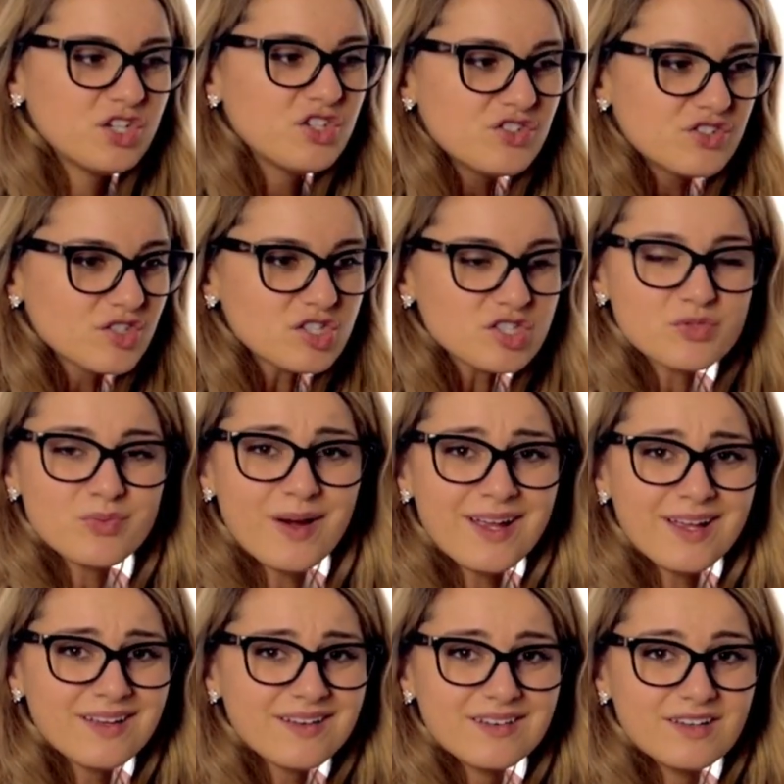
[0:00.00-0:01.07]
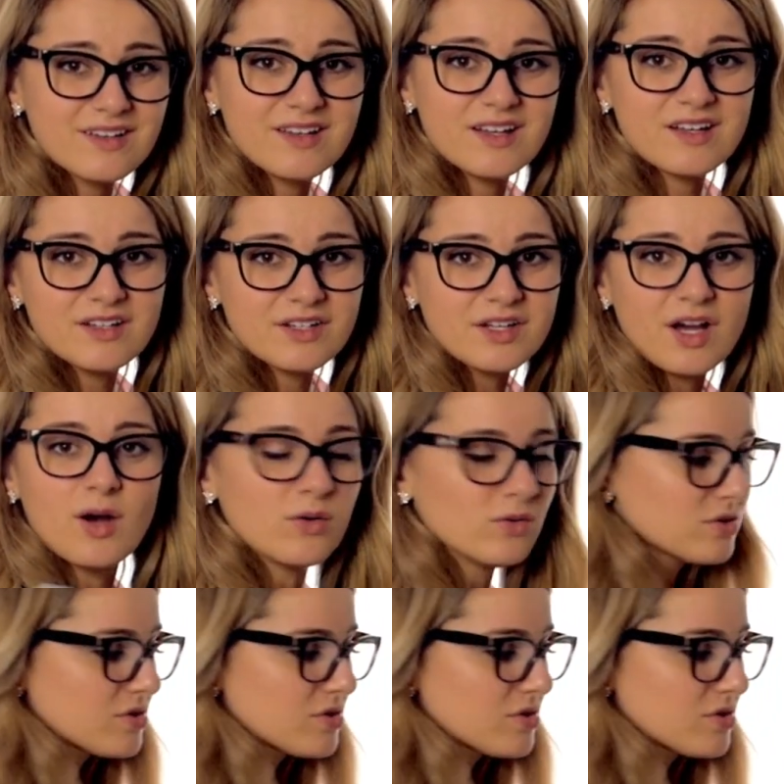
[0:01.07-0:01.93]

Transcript: just write le nom.